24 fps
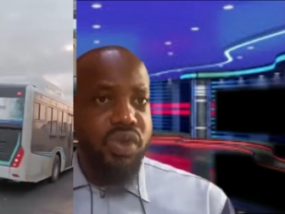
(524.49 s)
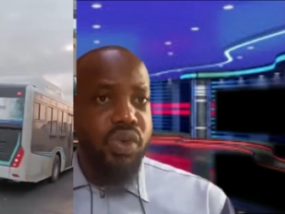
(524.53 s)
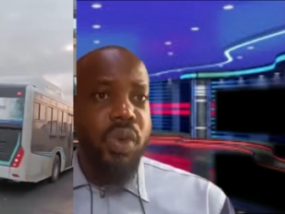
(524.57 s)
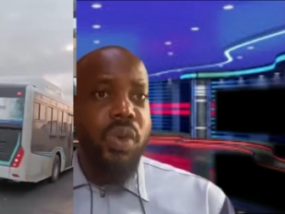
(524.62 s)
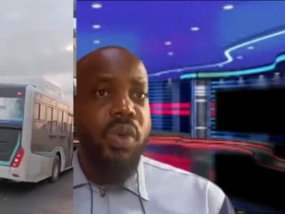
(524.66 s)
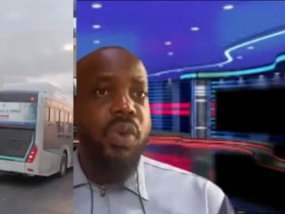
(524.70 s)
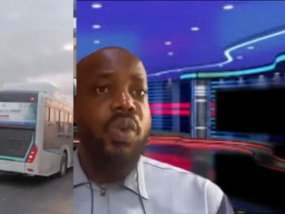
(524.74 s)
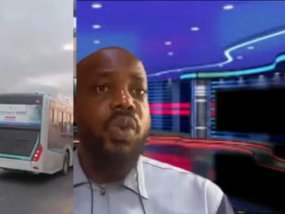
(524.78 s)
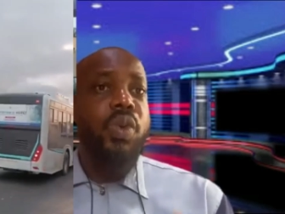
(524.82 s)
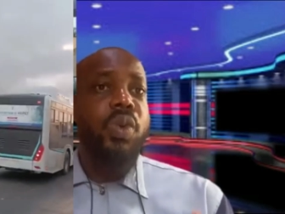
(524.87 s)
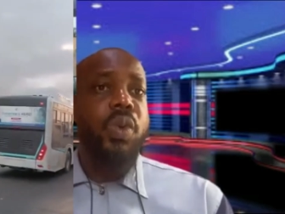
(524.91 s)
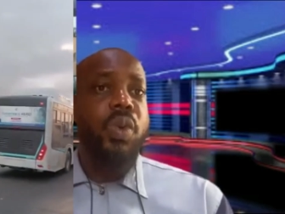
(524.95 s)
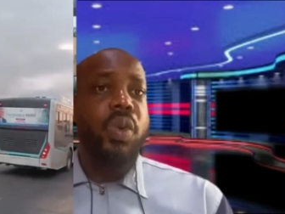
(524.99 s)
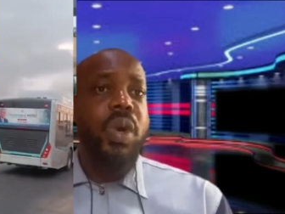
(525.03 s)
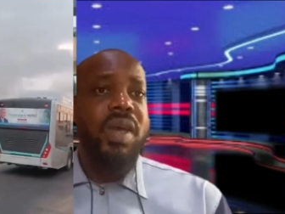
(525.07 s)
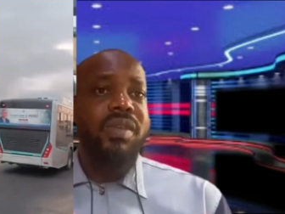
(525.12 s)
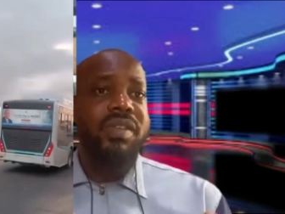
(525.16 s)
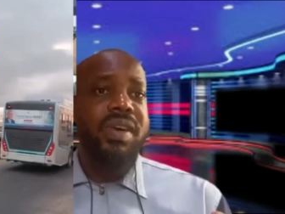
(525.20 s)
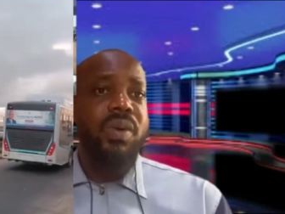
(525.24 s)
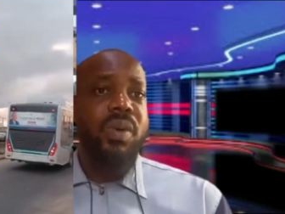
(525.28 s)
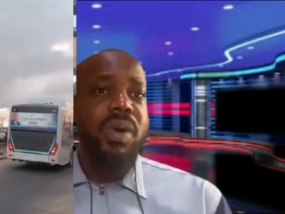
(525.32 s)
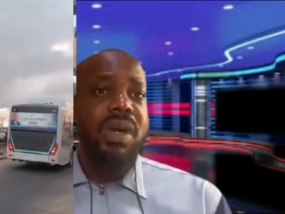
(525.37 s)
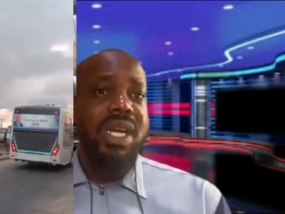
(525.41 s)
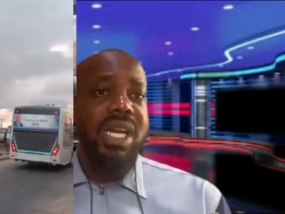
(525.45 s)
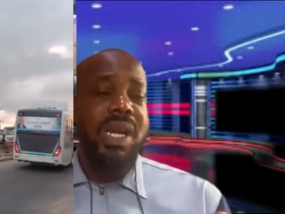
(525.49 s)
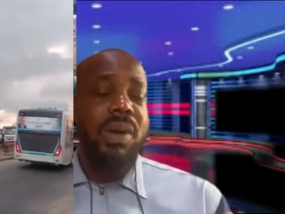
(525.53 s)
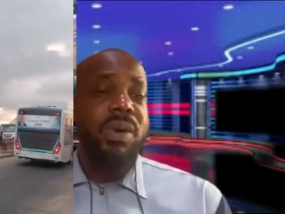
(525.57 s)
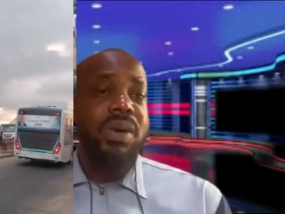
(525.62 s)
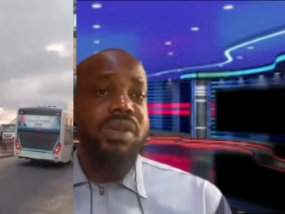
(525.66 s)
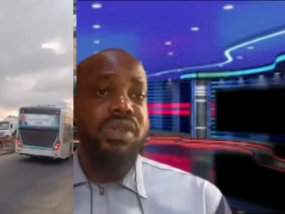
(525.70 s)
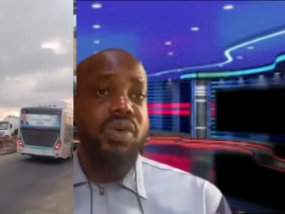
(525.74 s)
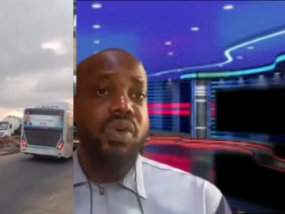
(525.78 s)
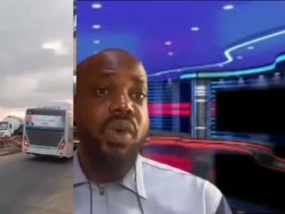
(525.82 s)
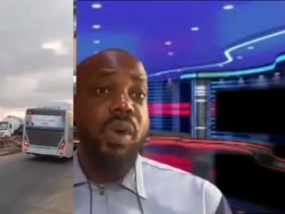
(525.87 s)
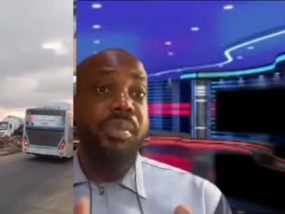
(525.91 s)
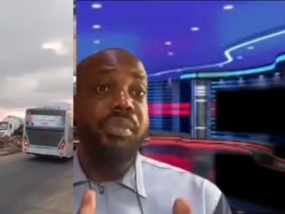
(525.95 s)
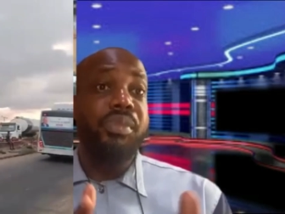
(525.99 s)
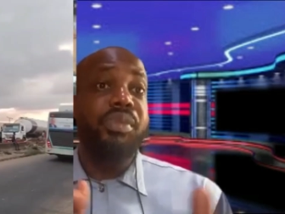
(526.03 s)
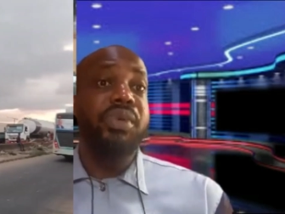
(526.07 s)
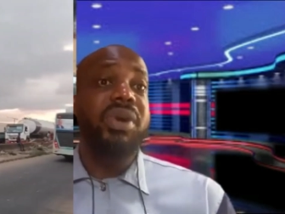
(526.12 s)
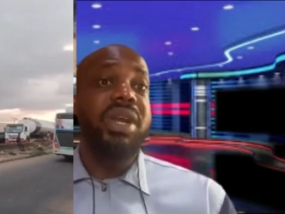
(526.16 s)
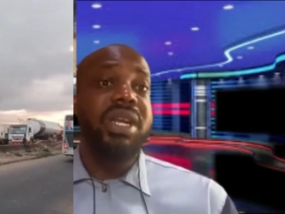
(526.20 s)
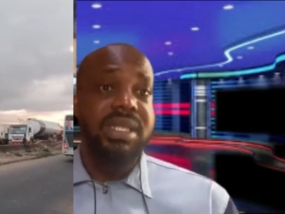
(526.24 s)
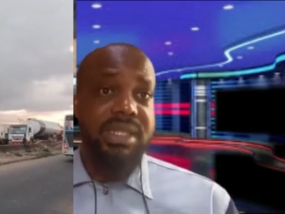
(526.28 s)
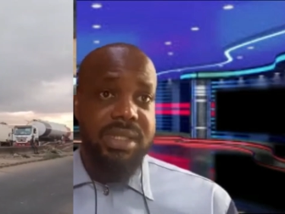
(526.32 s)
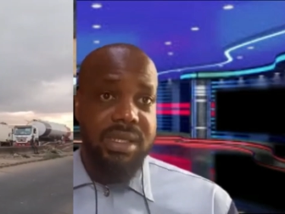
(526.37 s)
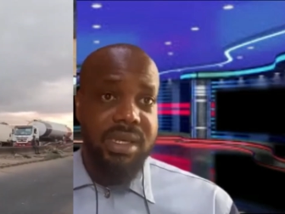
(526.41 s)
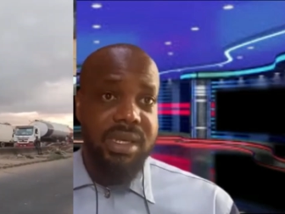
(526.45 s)
So whoever that wants to
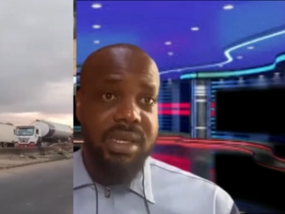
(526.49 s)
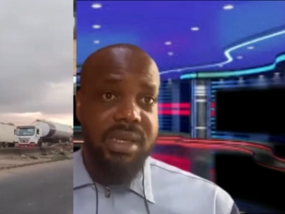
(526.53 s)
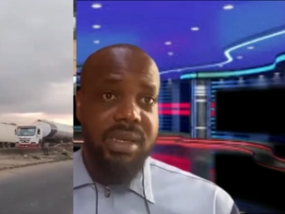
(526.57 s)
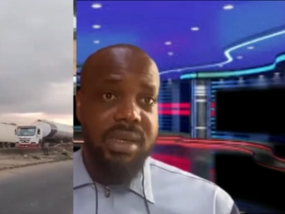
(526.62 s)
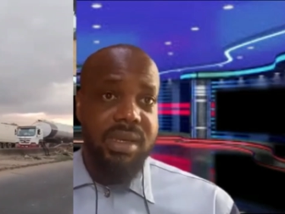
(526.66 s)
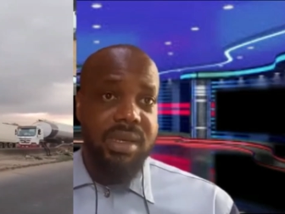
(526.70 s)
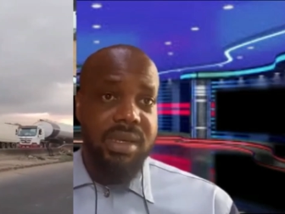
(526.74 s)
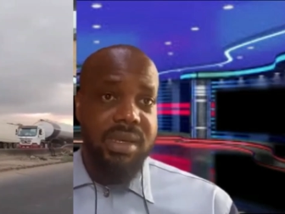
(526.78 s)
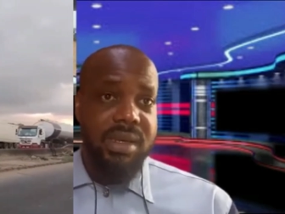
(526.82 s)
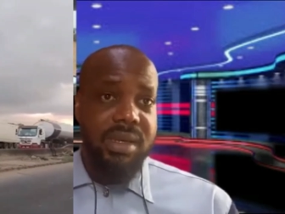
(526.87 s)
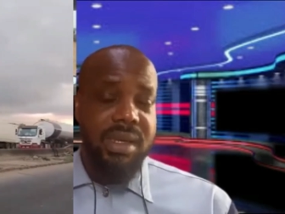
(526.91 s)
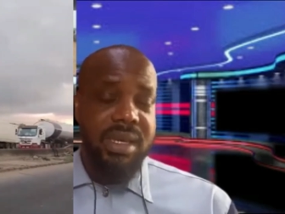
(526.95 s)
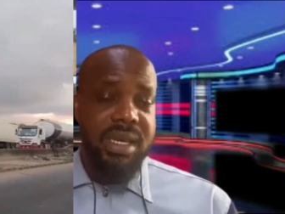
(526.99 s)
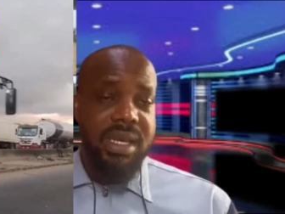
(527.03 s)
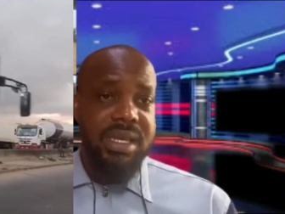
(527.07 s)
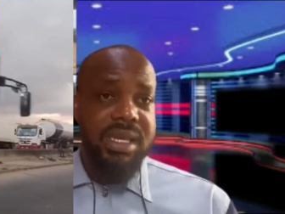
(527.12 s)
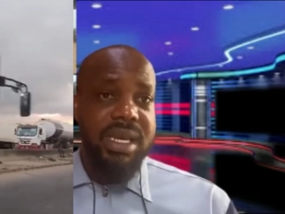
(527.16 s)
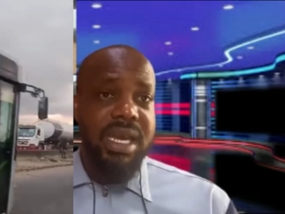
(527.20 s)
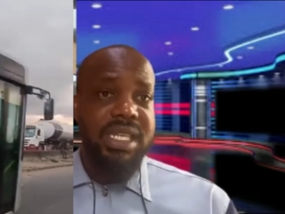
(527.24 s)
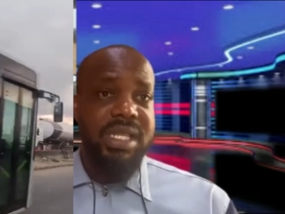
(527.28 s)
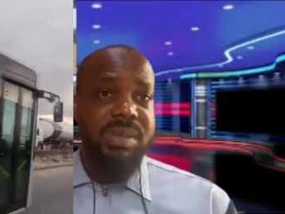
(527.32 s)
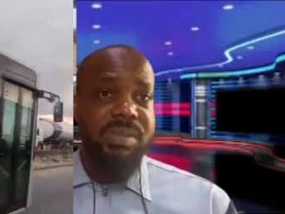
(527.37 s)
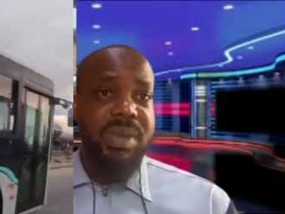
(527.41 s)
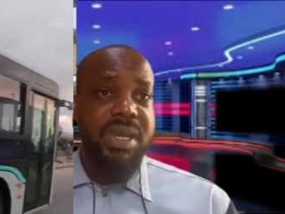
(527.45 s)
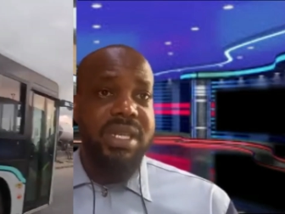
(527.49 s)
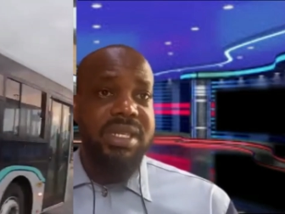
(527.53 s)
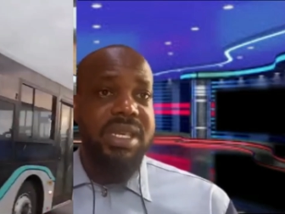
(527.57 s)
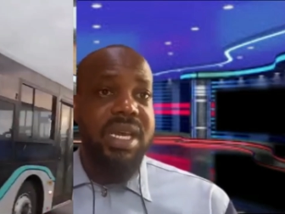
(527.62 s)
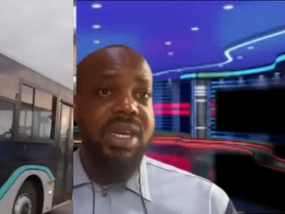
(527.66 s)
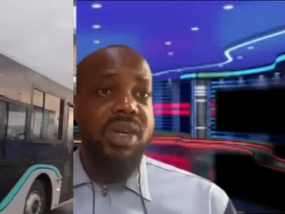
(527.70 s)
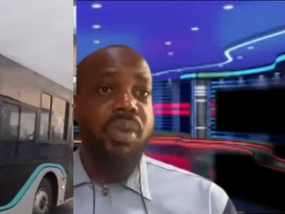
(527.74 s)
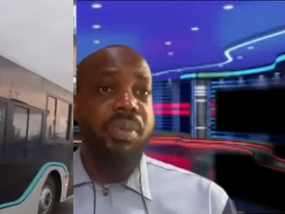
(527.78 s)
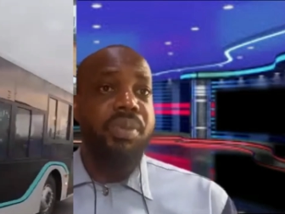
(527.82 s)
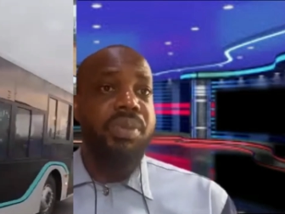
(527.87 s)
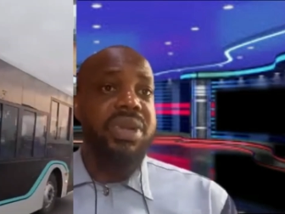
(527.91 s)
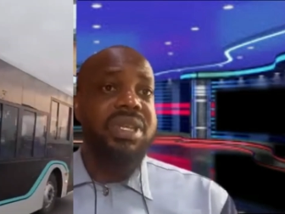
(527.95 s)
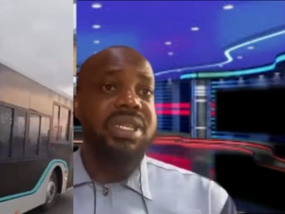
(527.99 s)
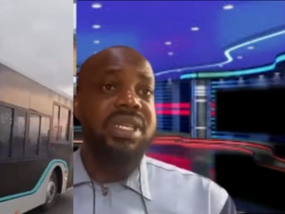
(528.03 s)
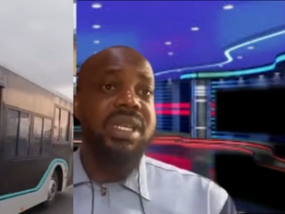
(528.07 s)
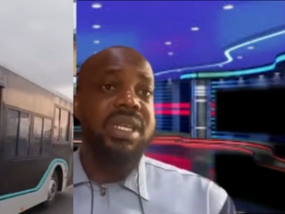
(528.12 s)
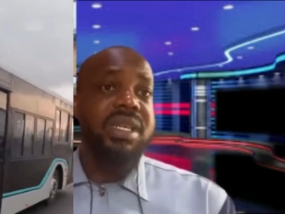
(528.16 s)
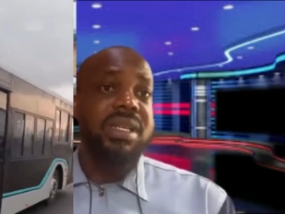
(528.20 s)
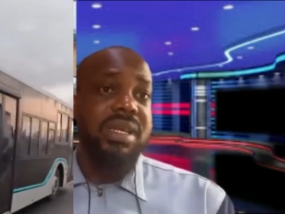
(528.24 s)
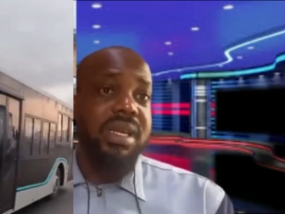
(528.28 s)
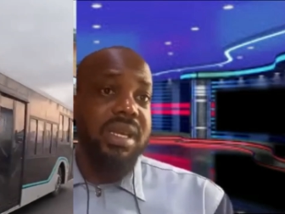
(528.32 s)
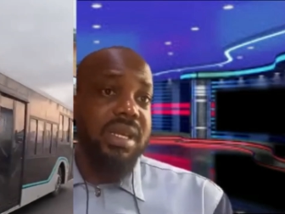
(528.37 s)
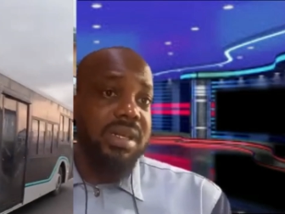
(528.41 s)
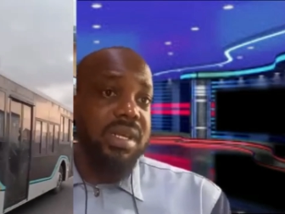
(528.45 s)
operate in that space can operate
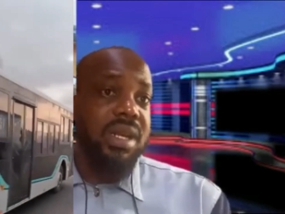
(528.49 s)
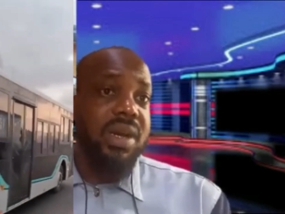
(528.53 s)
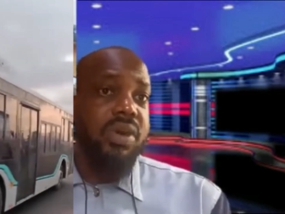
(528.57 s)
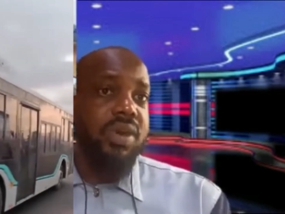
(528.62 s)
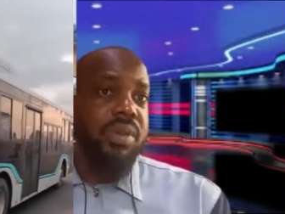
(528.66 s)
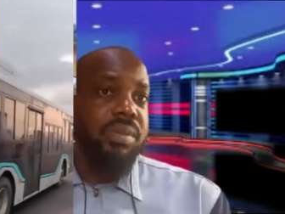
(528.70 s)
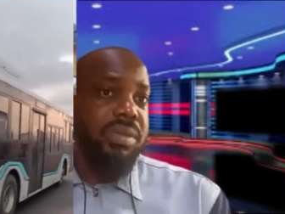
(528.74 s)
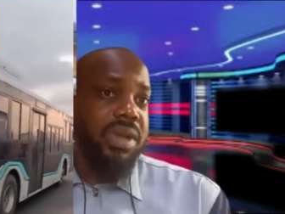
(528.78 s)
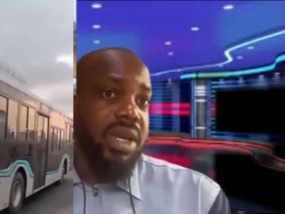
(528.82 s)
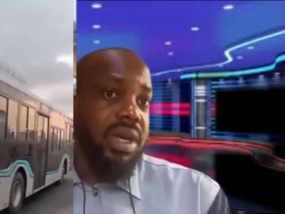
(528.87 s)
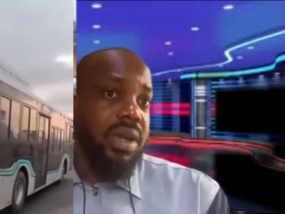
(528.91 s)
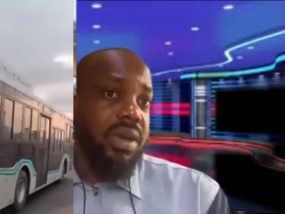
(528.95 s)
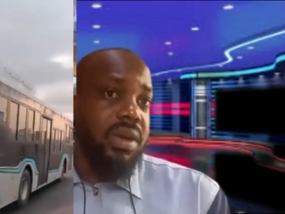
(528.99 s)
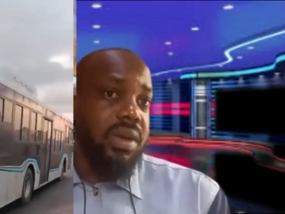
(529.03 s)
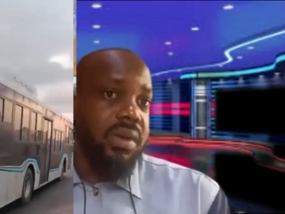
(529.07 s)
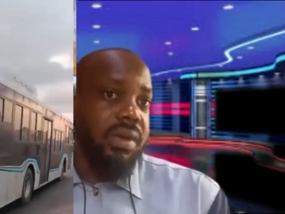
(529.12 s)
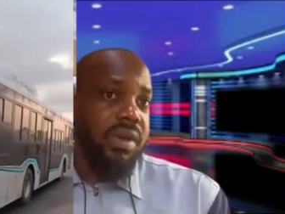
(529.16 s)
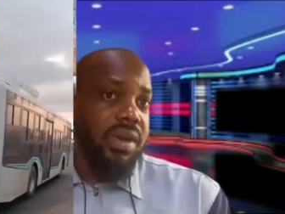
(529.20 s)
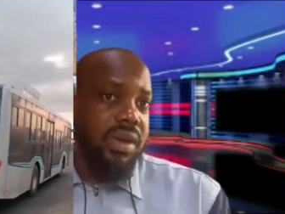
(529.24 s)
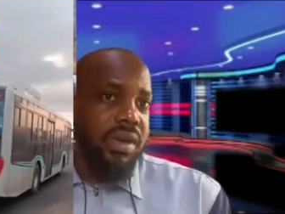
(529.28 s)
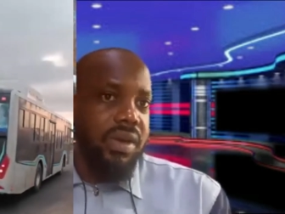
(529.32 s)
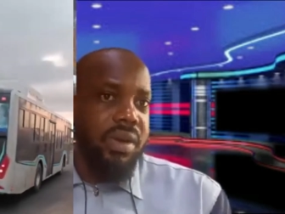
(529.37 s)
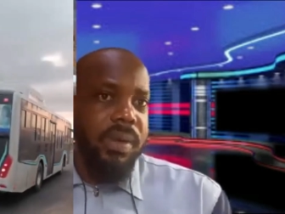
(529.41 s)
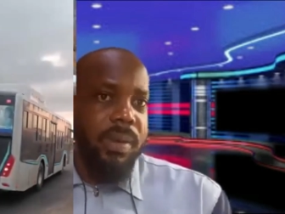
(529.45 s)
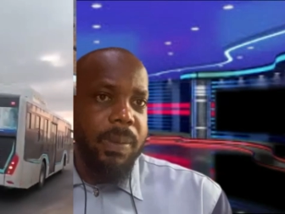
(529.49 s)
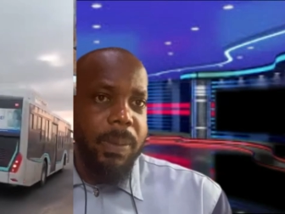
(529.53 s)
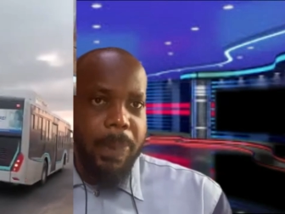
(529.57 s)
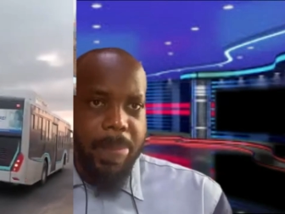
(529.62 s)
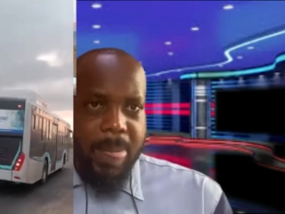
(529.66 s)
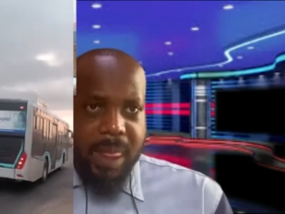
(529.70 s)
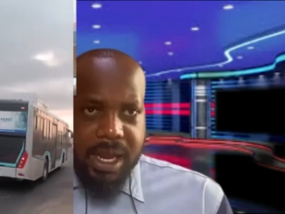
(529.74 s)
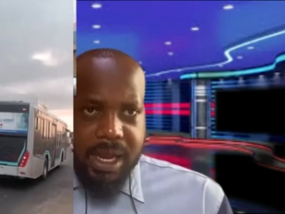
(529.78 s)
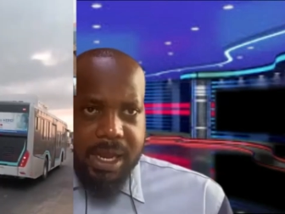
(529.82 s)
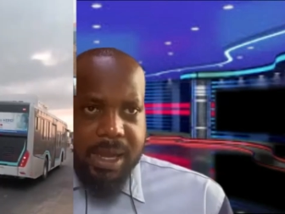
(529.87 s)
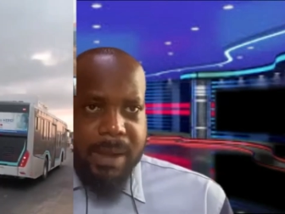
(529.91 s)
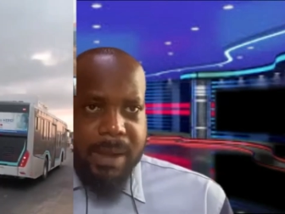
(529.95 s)
in their own milieu, you know.